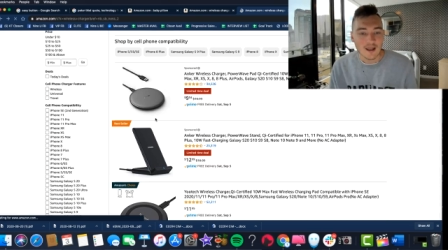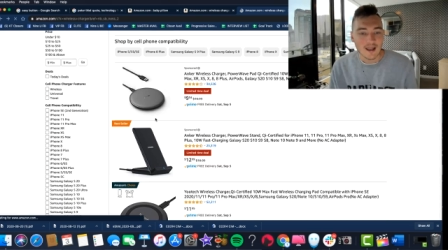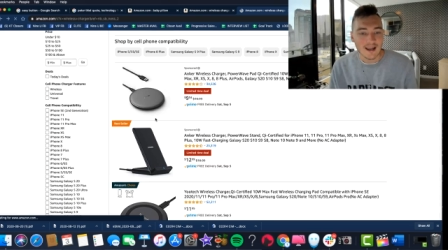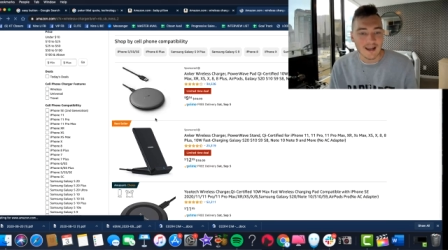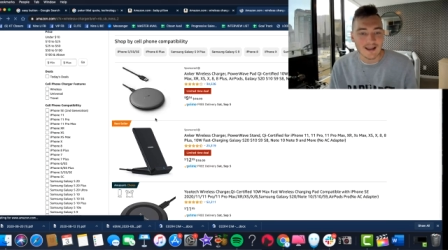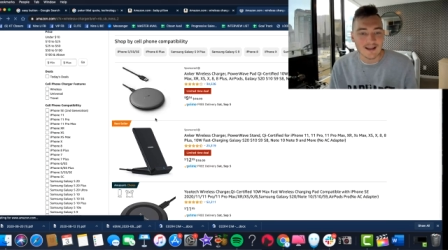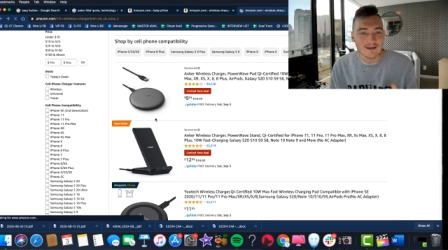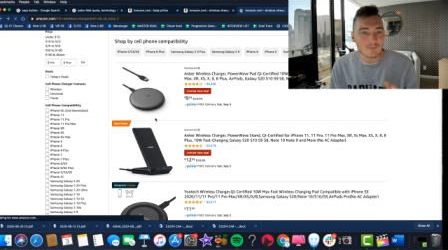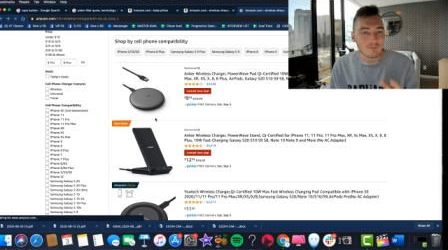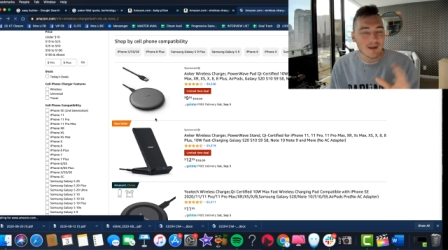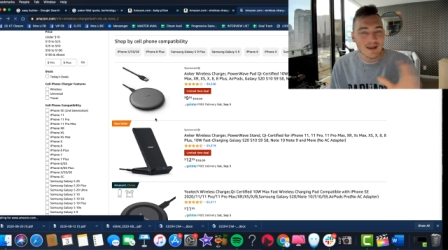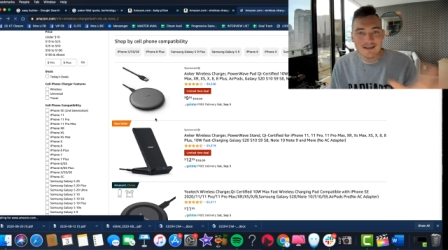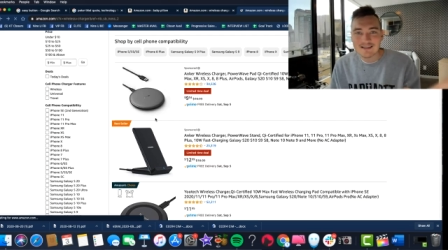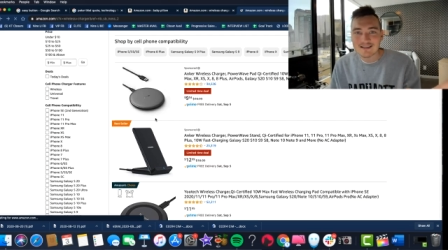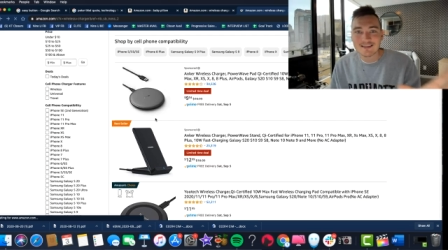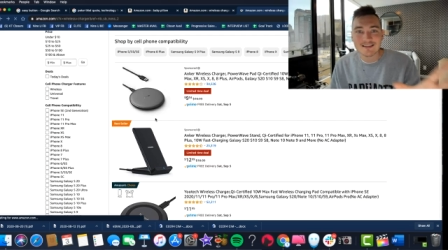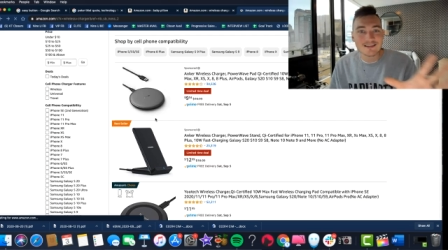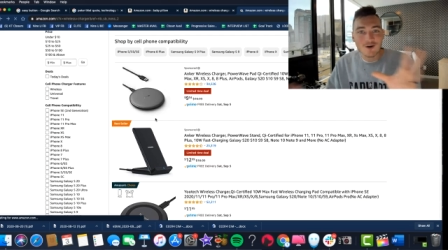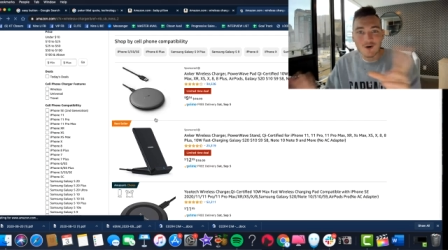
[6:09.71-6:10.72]
And
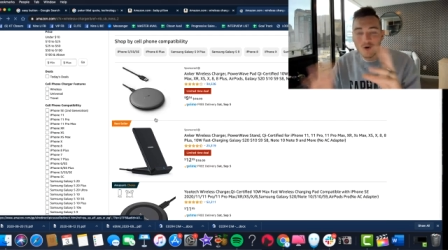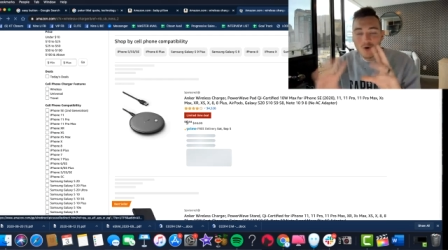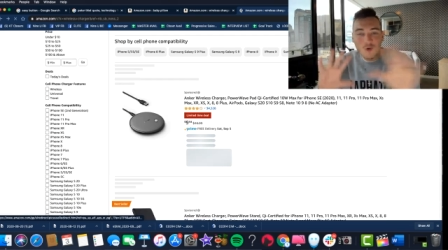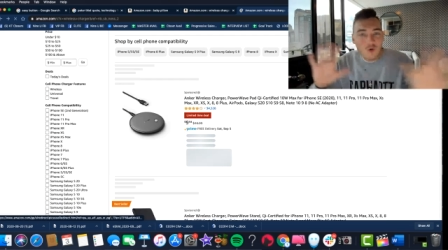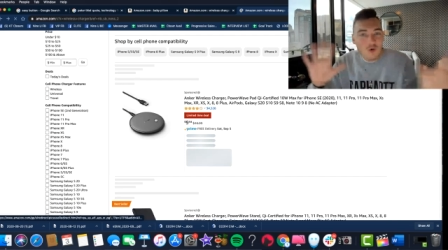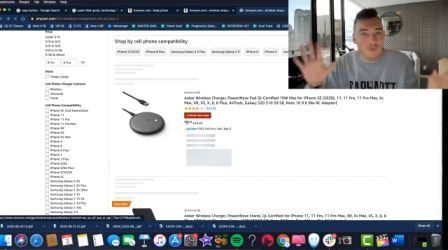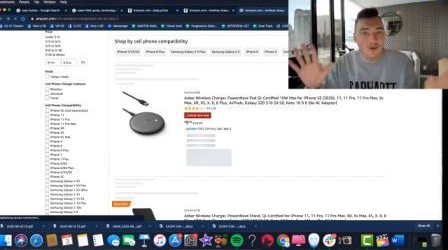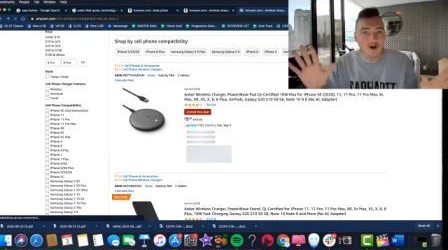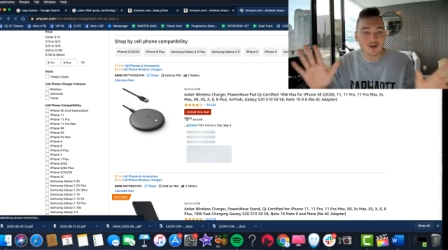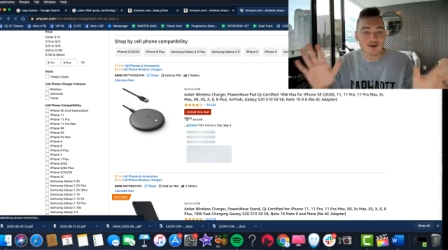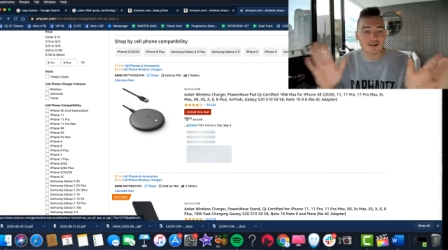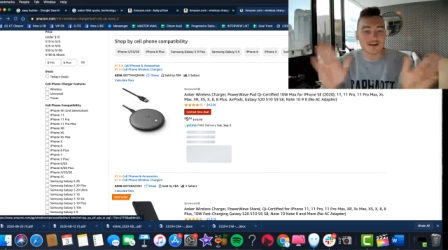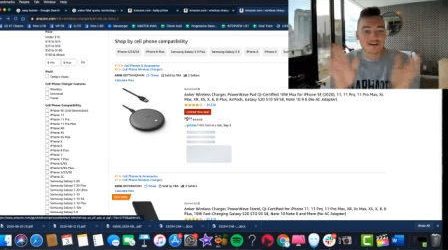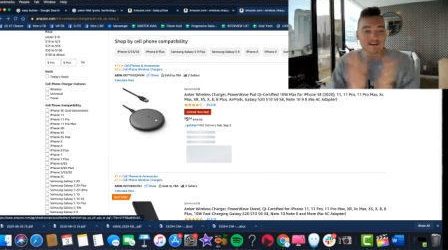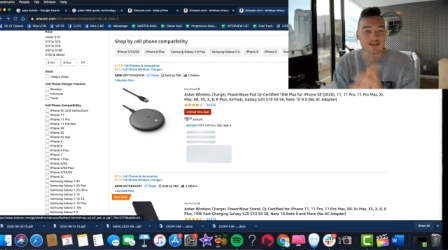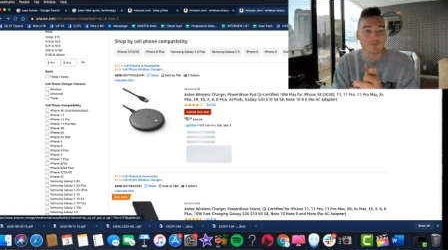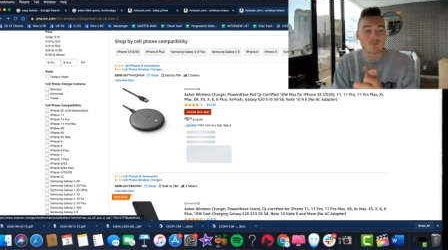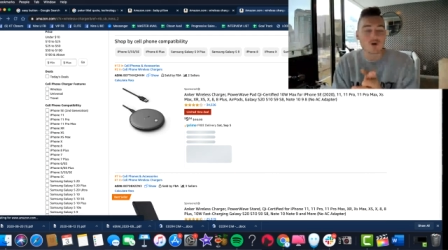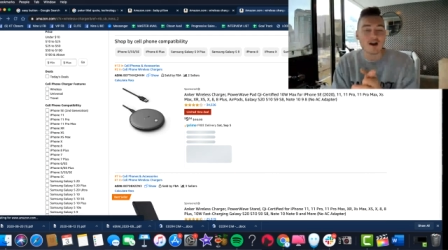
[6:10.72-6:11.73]
basically the whole market
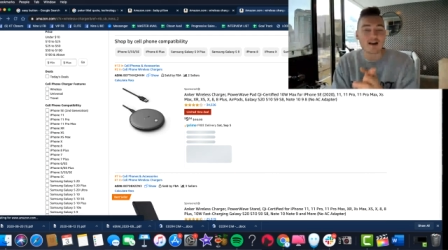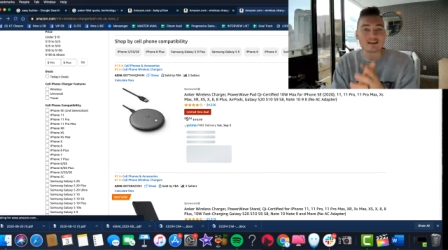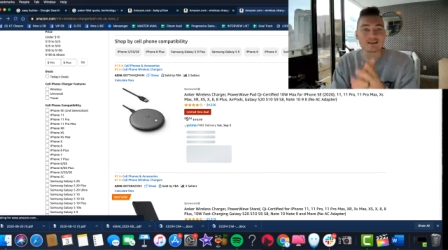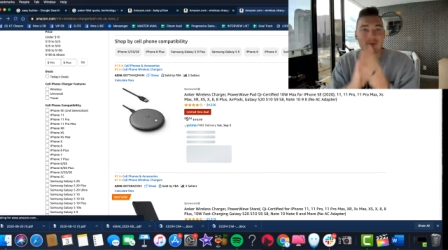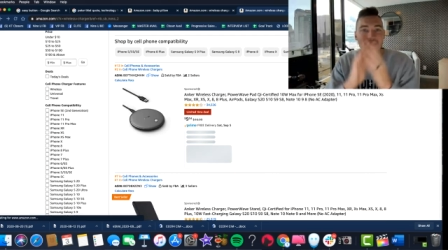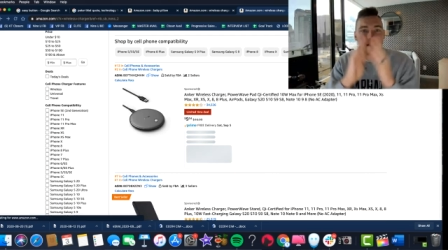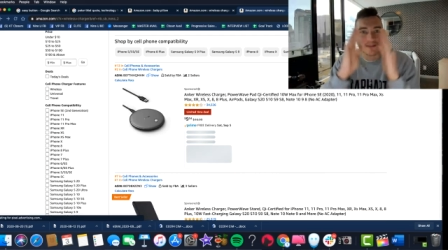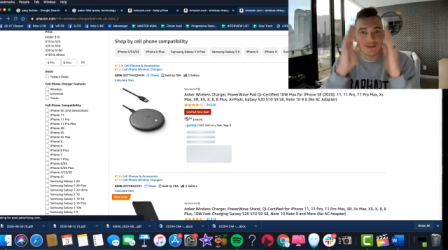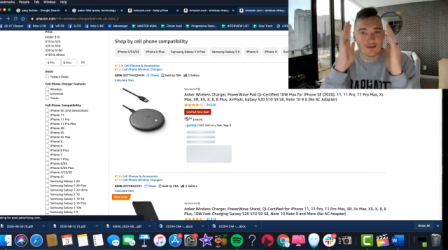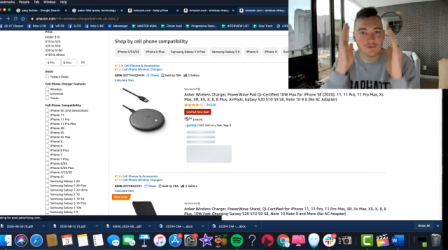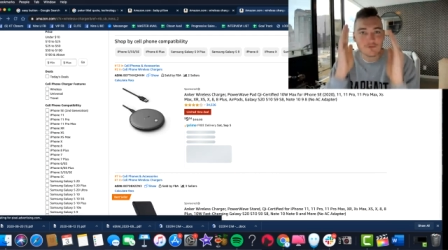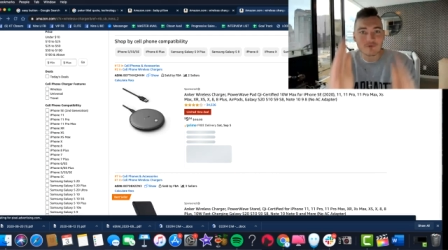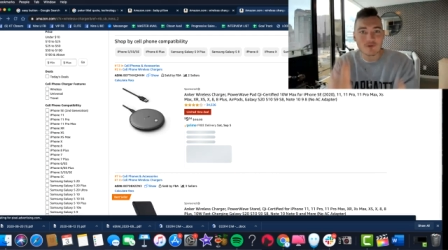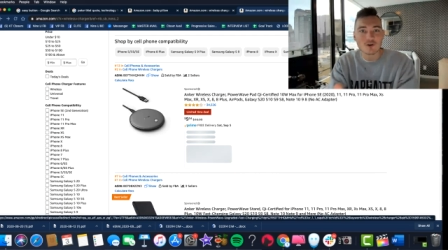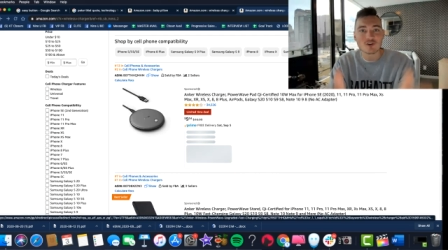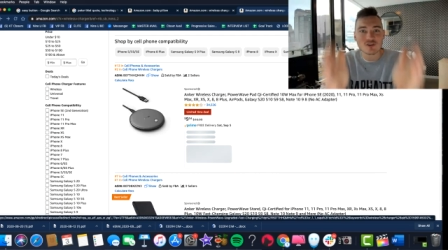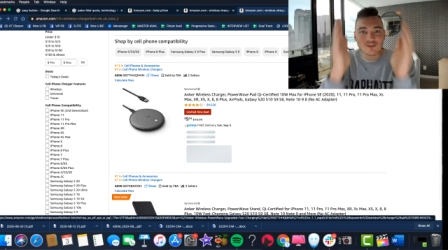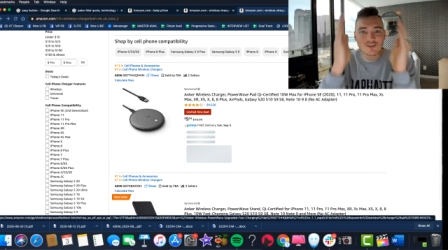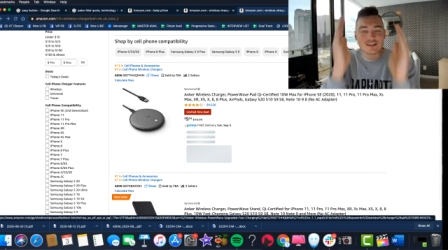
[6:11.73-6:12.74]
is summarized by the
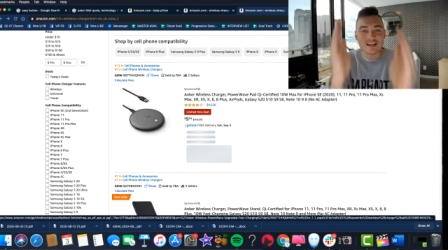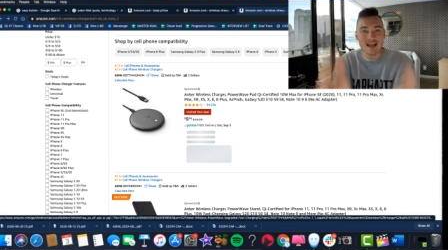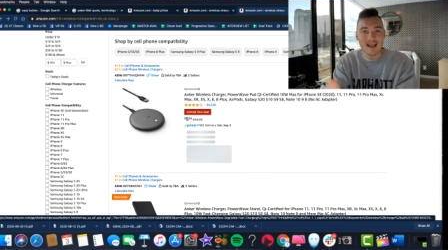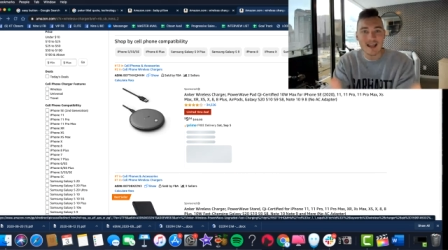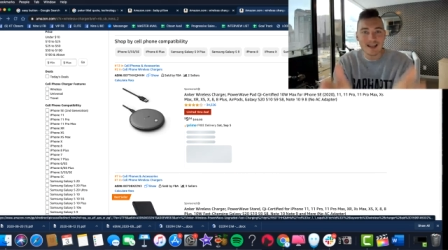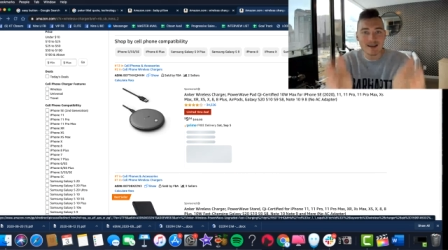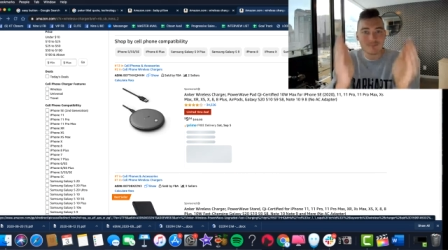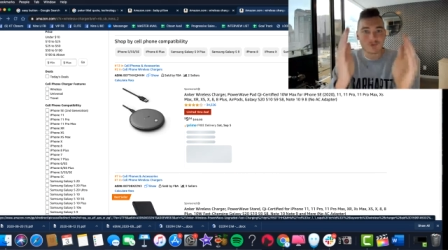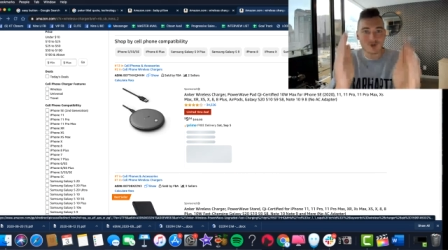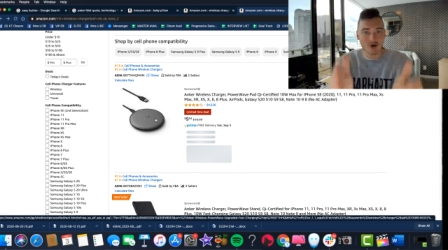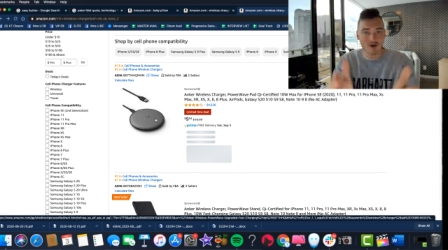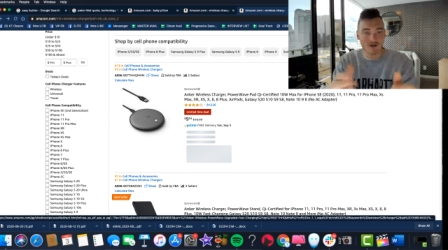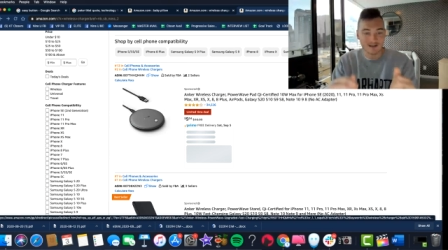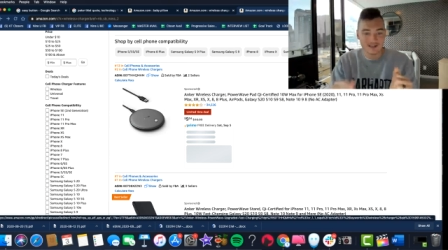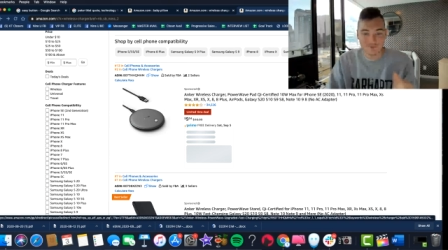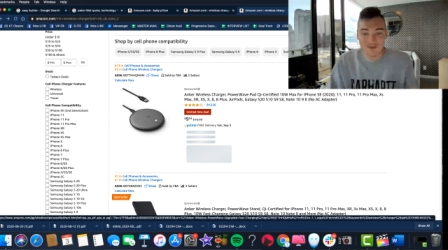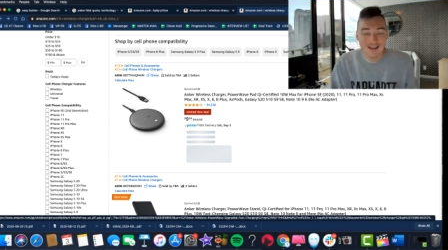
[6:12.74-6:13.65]
first ten products,